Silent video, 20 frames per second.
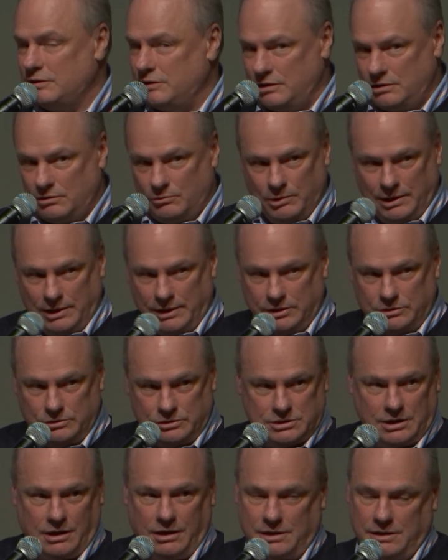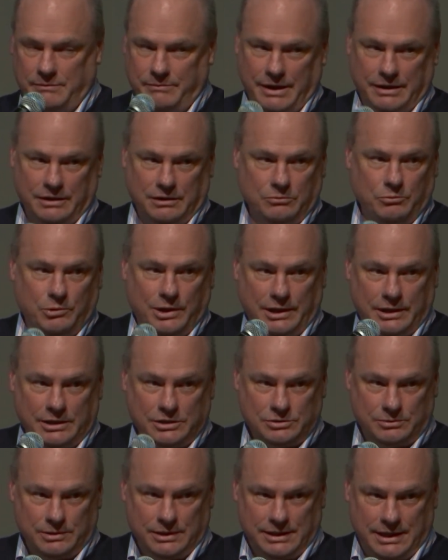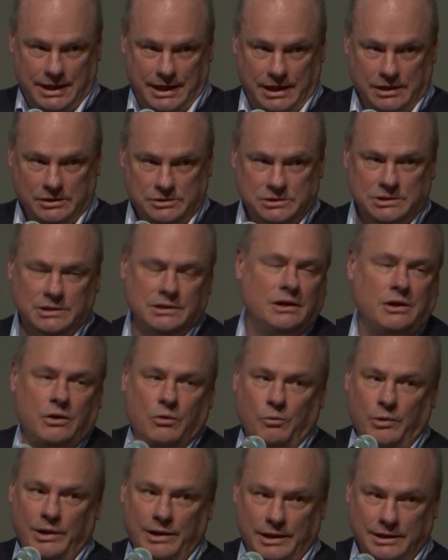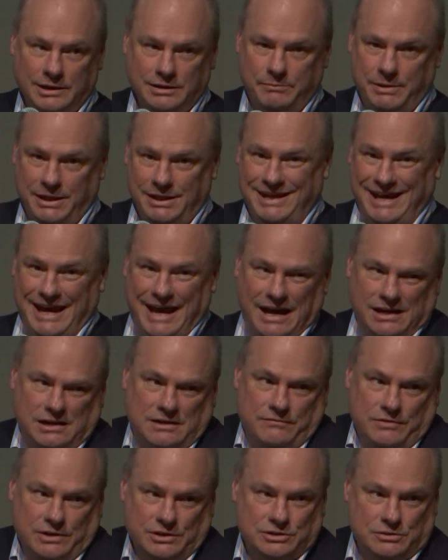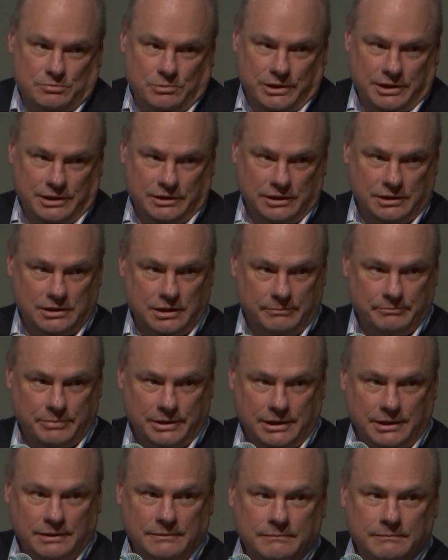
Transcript: that are willing to talk about it, willing to engage, willing to be the activist within the company.